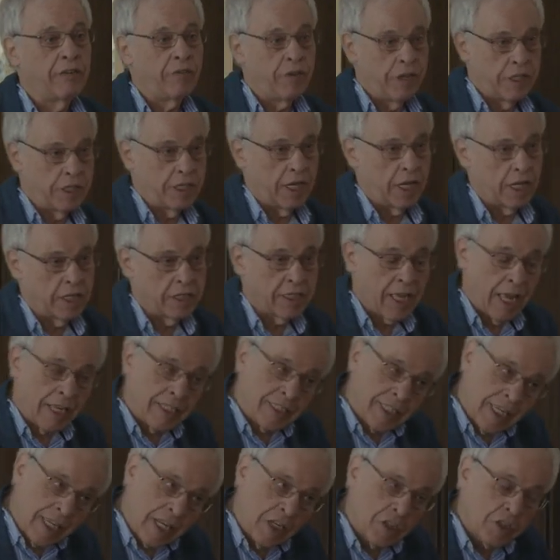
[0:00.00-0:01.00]
in physics.
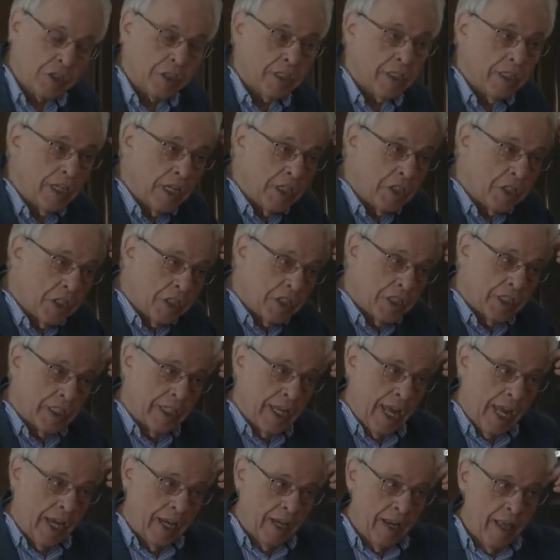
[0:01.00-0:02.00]
That's initial conditions
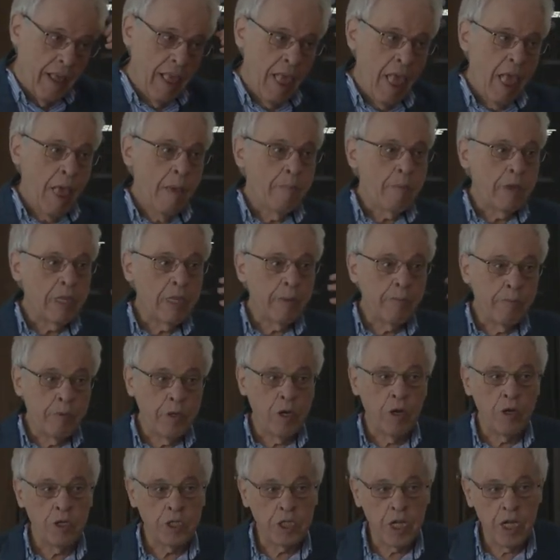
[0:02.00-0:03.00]
again. But the
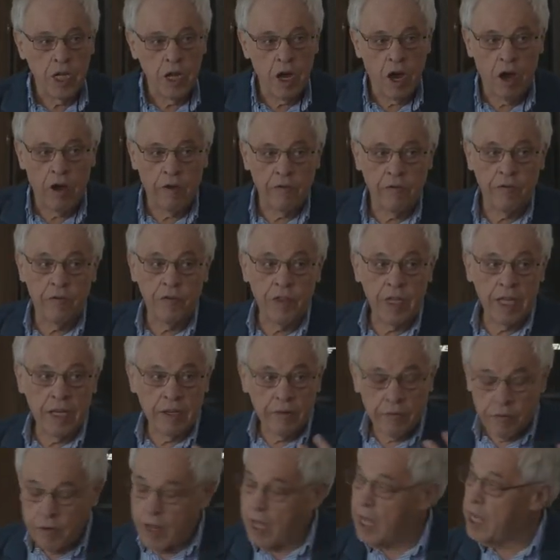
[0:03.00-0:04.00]
beauty of the
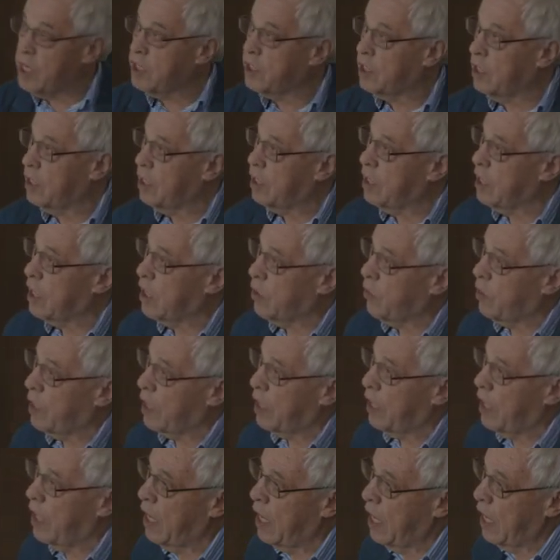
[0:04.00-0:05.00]
inflation
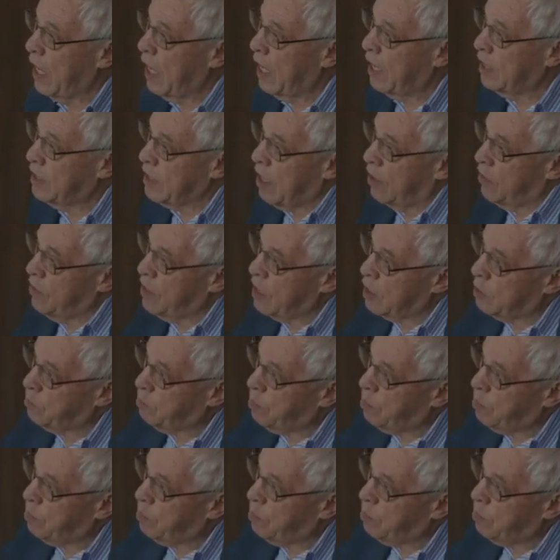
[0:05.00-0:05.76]
theory is that this